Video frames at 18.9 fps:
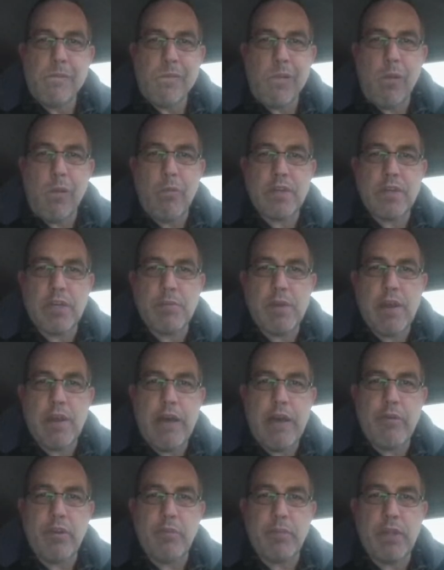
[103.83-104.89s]
want to talk about how
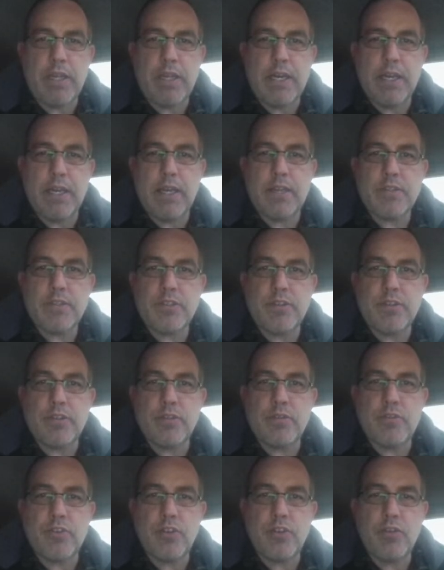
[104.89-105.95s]
it applies to
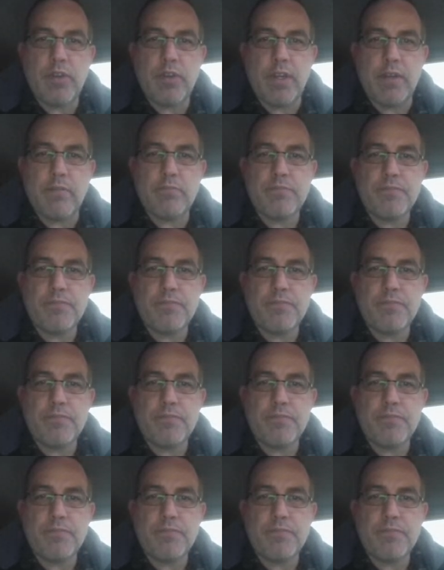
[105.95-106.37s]
tuning